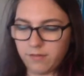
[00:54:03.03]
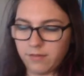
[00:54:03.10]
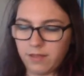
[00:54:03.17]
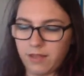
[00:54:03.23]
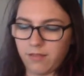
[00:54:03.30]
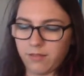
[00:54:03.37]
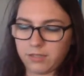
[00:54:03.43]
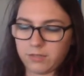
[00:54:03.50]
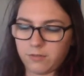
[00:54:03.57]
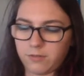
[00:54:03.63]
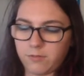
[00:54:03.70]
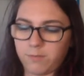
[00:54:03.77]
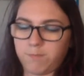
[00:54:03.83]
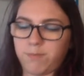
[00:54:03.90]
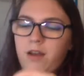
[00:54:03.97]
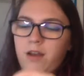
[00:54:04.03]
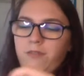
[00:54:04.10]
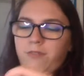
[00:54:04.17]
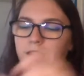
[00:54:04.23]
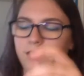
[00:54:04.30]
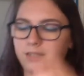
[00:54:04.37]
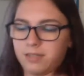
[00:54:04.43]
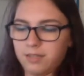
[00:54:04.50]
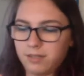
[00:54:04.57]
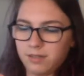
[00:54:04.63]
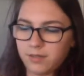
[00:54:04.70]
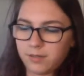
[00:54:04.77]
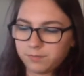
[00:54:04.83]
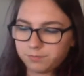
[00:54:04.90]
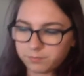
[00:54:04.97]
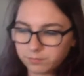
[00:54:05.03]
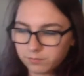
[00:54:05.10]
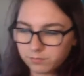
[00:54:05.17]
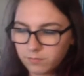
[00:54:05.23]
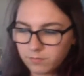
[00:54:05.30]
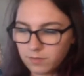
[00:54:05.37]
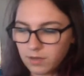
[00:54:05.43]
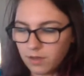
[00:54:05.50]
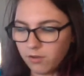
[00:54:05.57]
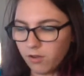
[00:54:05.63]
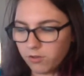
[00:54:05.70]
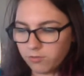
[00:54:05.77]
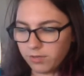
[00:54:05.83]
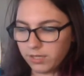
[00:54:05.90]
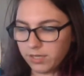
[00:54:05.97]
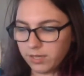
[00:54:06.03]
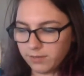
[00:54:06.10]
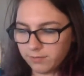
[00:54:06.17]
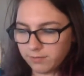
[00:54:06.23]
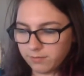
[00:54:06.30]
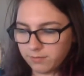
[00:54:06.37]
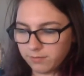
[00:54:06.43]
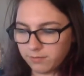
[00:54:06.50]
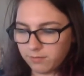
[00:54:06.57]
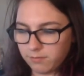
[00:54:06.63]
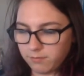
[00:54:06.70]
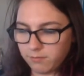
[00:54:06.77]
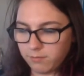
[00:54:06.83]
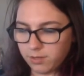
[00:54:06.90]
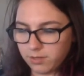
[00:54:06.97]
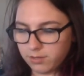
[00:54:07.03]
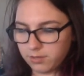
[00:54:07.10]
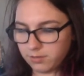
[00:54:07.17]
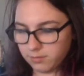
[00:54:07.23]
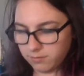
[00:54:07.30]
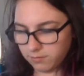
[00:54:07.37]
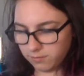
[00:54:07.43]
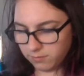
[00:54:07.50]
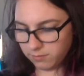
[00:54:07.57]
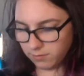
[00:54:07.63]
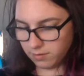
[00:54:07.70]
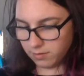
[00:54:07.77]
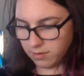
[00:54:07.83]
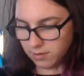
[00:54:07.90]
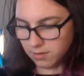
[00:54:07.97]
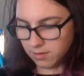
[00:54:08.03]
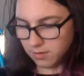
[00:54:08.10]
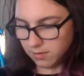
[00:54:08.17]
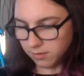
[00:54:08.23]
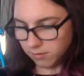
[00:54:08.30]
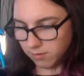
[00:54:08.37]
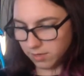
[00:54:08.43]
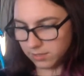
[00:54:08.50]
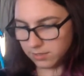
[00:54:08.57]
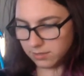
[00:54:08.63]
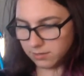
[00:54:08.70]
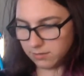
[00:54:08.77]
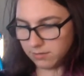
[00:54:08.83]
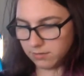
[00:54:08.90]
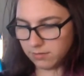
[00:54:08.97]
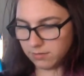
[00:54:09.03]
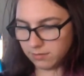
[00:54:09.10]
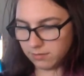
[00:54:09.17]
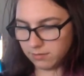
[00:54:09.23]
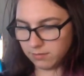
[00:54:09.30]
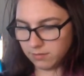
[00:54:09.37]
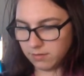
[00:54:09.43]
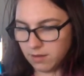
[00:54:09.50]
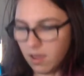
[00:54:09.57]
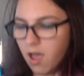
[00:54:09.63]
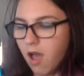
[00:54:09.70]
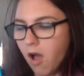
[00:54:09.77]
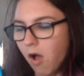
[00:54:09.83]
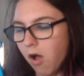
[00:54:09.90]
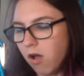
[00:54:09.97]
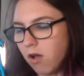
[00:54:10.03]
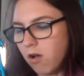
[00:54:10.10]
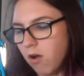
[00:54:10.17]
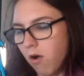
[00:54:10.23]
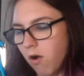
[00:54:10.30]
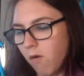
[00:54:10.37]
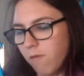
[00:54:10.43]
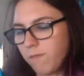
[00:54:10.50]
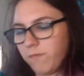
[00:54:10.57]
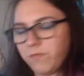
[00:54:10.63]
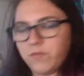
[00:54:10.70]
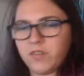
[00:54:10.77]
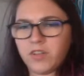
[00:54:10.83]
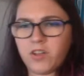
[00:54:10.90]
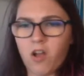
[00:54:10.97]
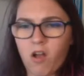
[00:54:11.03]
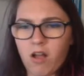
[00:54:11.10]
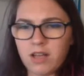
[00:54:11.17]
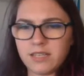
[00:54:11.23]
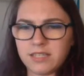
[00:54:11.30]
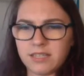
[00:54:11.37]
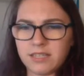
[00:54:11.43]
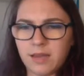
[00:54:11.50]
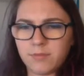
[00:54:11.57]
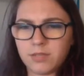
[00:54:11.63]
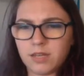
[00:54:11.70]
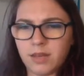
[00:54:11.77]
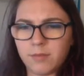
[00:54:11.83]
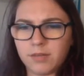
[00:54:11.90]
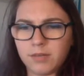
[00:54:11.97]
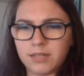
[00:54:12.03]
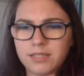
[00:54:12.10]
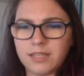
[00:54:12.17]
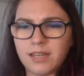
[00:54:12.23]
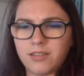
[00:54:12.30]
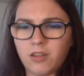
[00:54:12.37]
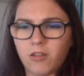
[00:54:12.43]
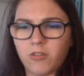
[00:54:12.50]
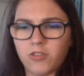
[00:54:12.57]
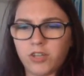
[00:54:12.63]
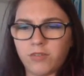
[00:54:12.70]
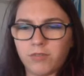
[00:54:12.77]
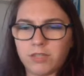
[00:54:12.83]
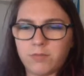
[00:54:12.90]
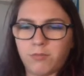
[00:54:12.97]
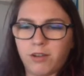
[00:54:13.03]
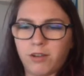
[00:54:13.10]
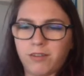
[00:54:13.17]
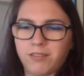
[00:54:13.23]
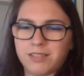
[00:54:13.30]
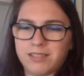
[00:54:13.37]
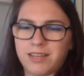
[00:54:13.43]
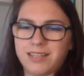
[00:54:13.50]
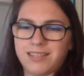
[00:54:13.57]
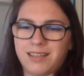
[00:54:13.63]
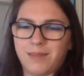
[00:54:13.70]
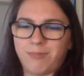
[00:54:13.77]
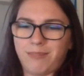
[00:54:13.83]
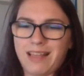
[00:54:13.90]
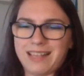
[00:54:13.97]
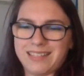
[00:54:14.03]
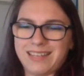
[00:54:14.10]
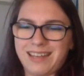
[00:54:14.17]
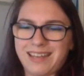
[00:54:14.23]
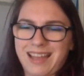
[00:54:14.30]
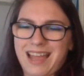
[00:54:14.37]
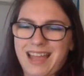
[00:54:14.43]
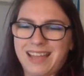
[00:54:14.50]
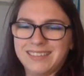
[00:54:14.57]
That looks perfect. Not really, but great. Oh! Concept! I'm gonna say Dollar General sprinkles taste like plastic. Ha!